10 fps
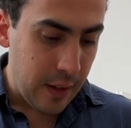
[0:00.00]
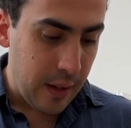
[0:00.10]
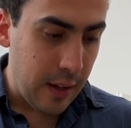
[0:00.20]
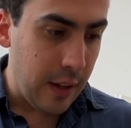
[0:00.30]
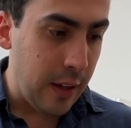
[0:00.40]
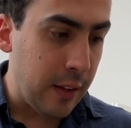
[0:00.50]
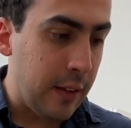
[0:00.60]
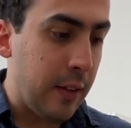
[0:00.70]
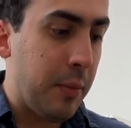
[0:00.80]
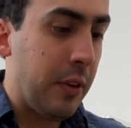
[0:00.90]

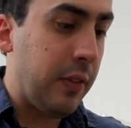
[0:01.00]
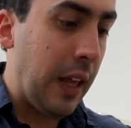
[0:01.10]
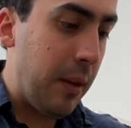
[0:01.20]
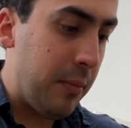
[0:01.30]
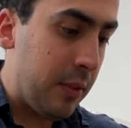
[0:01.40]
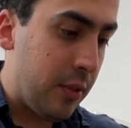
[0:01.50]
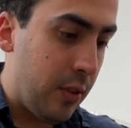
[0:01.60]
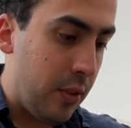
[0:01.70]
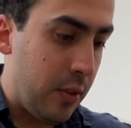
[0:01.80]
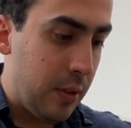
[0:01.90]
and a bit of lime.
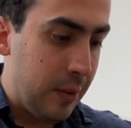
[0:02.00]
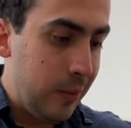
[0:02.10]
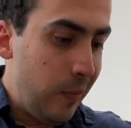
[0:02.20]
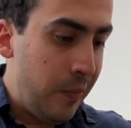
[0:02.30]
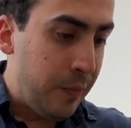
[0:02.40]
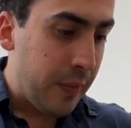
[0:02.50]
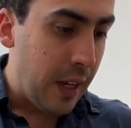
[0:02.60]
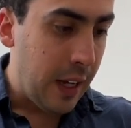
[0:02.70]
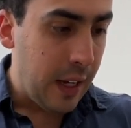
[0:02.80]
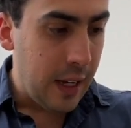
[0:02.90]
So
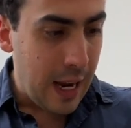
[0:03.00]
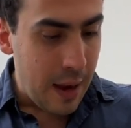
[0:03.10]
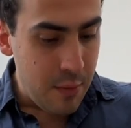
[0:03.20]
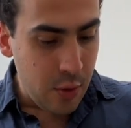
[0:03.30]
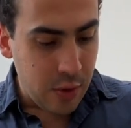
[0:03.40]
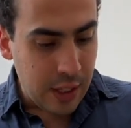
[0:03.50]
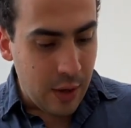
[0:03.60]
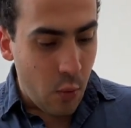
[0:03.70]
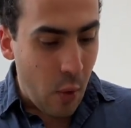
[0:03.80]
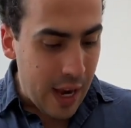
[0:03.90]
I'm using
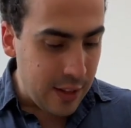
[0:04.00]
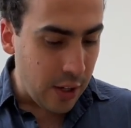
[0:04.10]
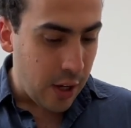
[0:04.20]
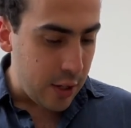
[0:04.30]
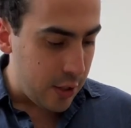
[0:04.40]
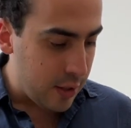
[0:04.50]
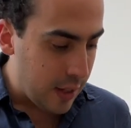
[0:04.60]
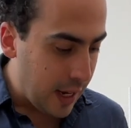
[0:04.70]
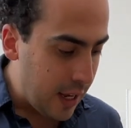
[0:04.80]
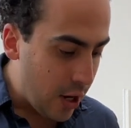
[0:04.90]
a white
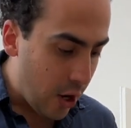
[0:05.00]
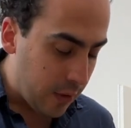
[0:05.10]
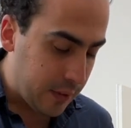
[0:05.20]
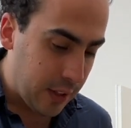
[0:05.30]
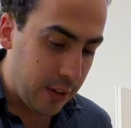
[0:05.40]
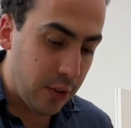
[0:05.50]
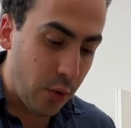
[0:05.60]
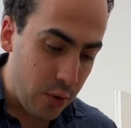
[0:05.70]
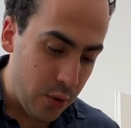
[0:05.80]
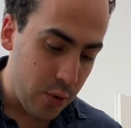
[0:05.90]
onion. I often
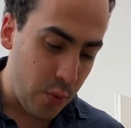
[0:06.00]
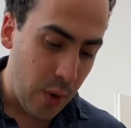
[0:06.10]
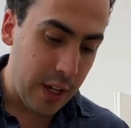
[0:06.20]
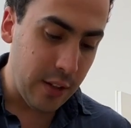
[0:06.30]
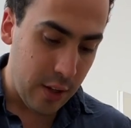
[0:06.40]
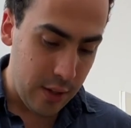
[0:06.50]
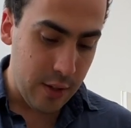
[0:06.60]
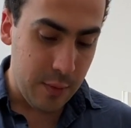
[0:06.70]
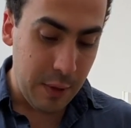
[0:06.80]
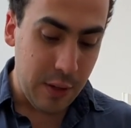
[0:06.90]
don't use white
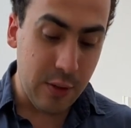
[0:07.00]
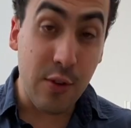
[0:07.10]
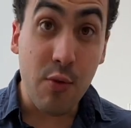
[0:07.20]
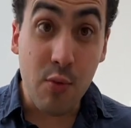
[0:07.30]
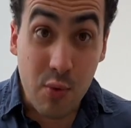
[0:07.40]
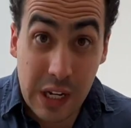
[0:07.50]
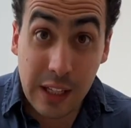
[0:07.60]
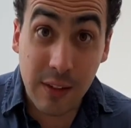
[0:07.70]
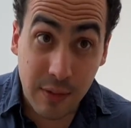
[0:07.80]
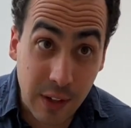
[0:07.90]
onions because they're
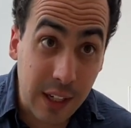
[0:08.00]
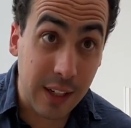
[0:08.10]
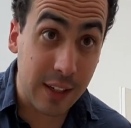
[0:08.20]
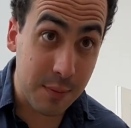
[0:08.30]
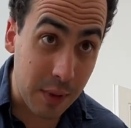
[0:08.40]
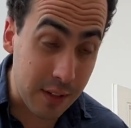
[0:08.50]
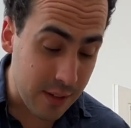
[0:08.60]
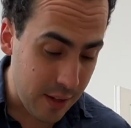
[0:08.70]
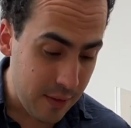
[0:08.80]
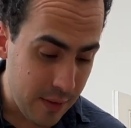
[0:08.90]
really freaking
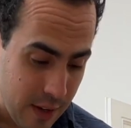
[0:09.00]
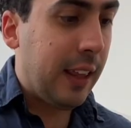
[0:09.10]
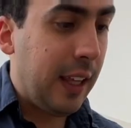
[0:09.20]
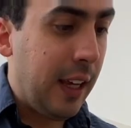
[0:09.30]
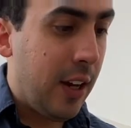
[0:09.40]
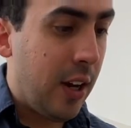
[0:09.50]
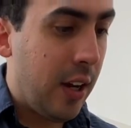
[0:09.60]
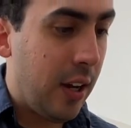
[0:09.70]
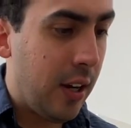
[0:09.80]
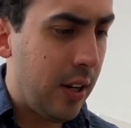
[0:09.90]
expensive. I think
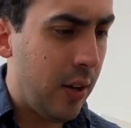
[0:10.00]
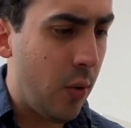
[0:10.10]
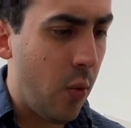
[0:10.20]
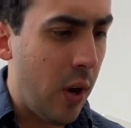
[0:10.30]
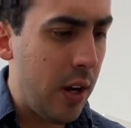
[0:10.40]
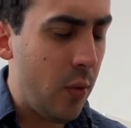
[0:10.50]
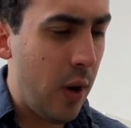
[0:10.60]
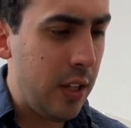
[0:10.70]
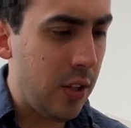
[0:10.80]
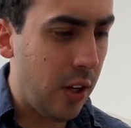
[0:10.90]
one
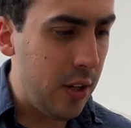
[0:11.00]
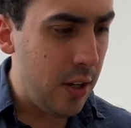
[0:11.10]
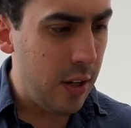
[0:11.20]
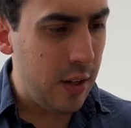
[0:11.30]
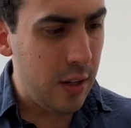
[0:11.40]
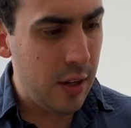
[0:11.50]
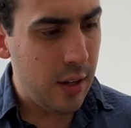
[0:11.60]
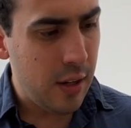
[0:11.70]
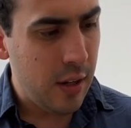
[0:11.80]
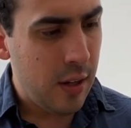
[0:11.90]
white onion,
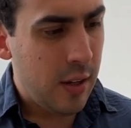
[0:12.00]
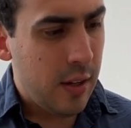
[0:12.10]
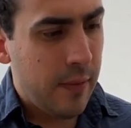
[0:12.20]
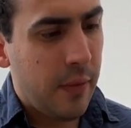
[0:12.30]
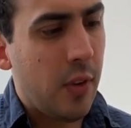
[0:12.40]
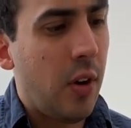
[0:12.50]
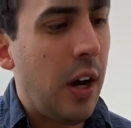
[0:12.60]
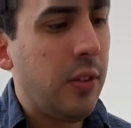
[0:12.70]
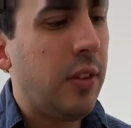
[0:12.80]
no, how do